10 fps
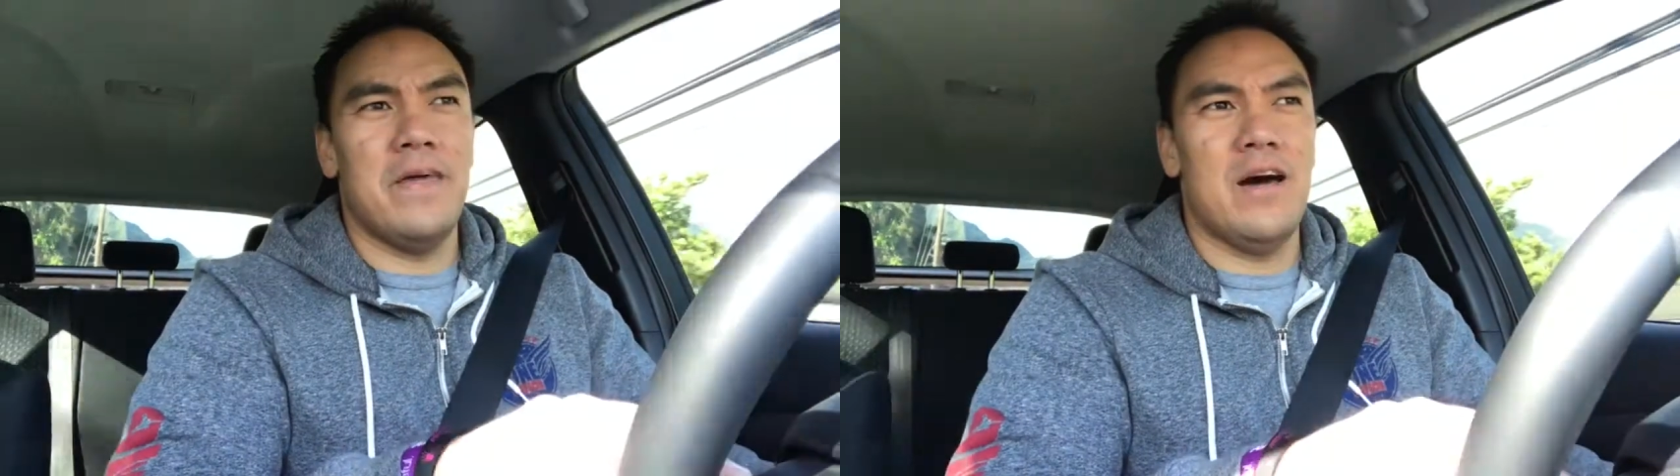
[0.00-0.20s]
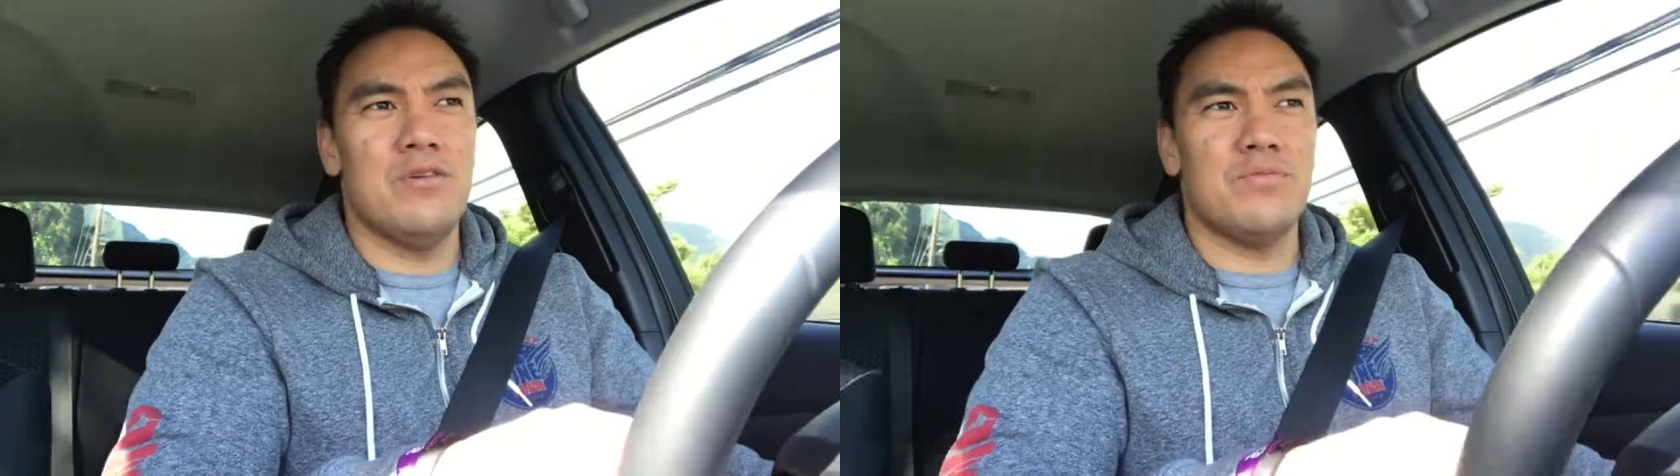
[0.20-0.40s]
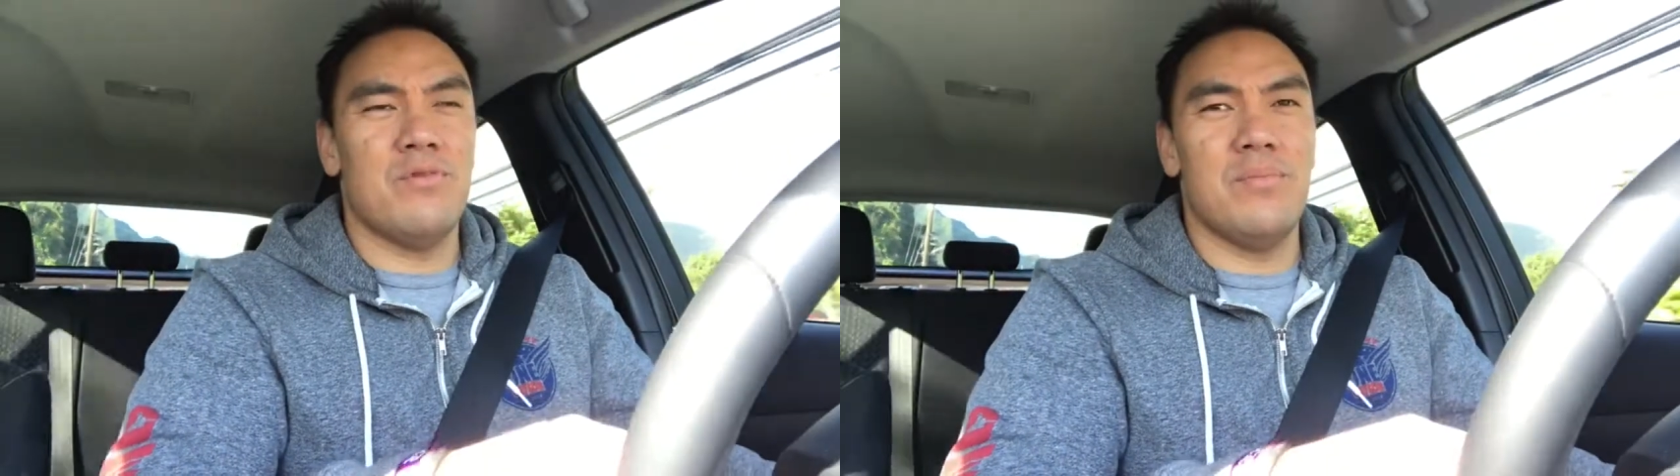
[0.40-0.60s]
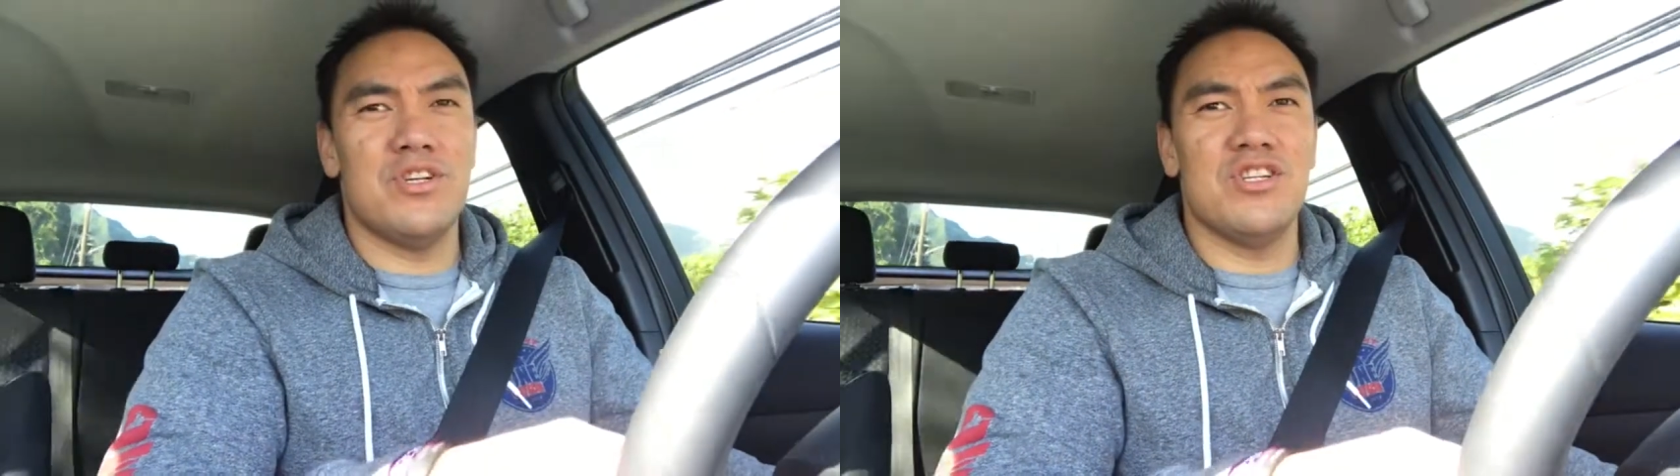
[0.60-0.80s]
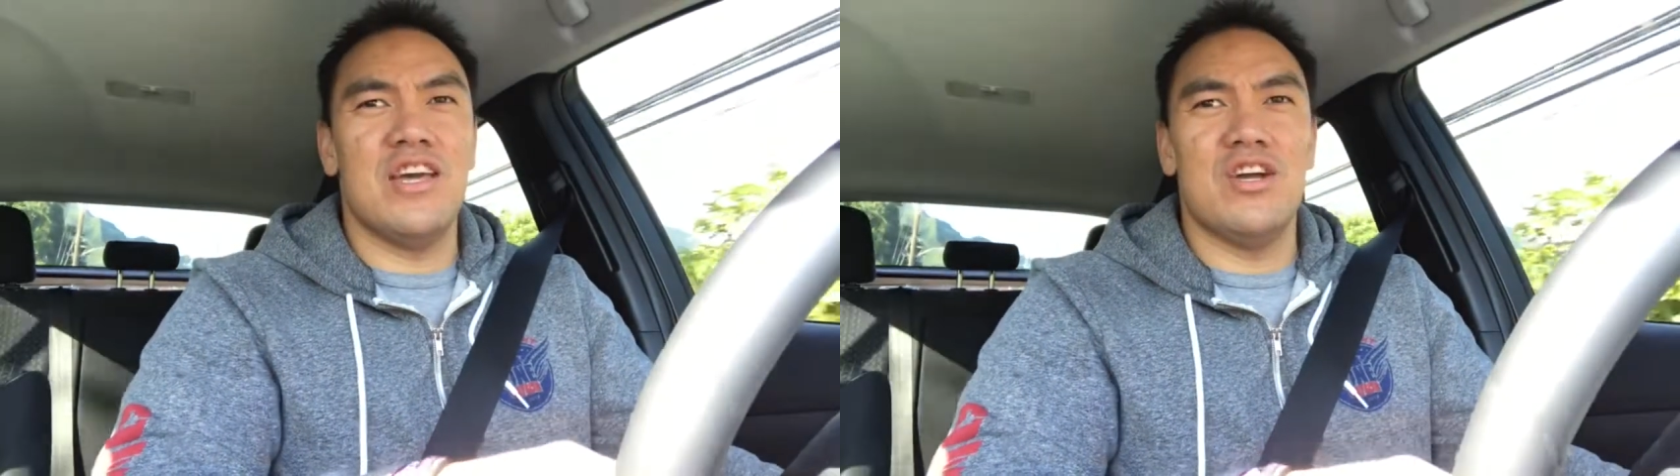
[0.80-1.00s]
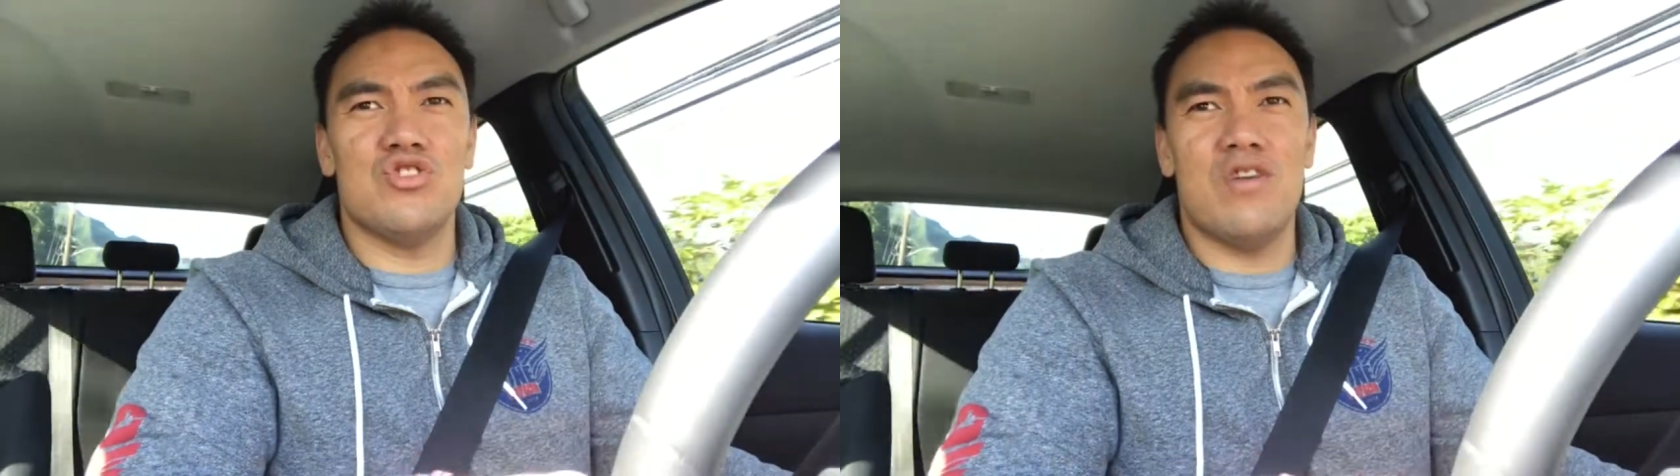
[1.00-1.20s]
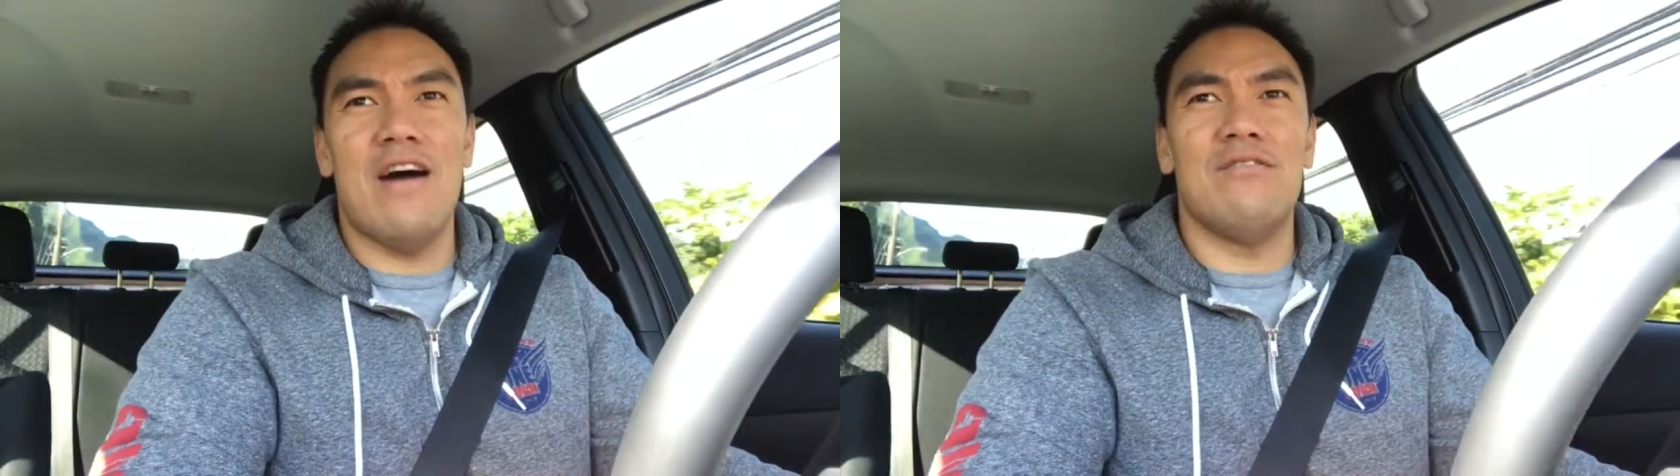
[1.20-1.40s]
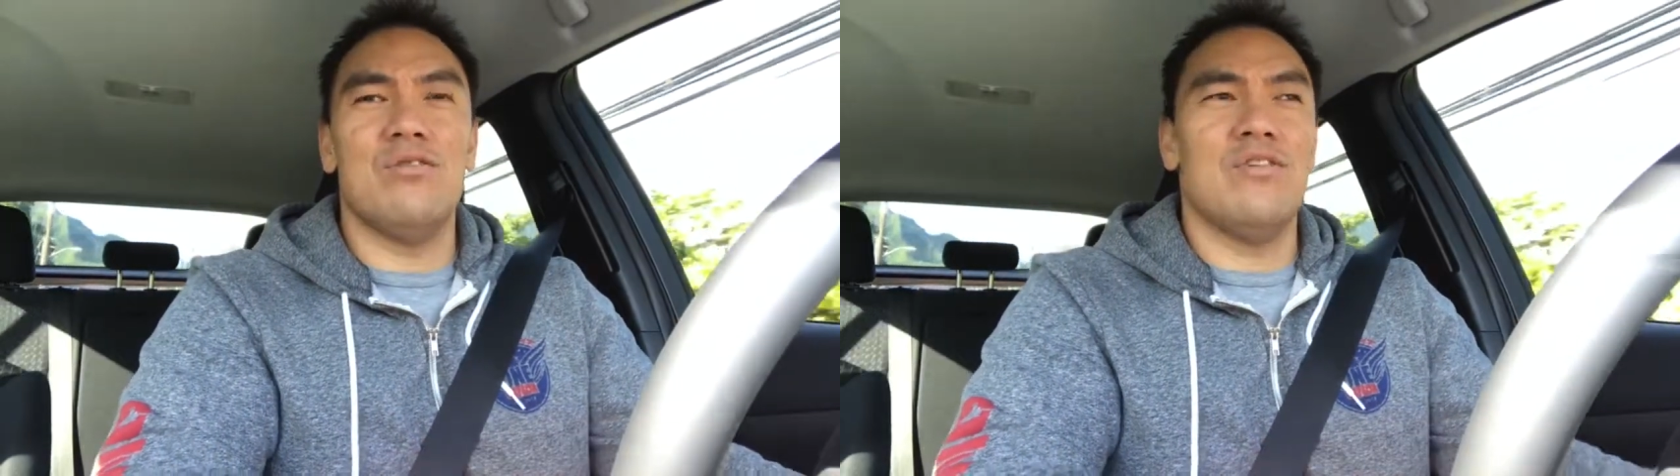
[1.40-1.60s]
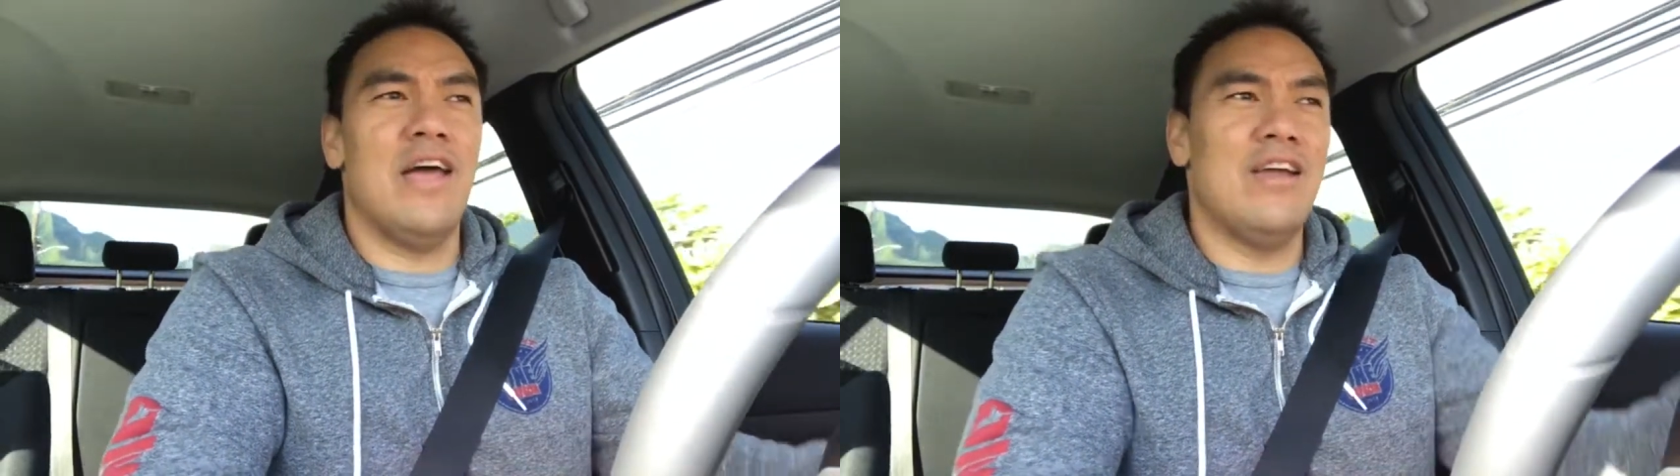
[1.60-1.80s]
It was pretty much a day of travel.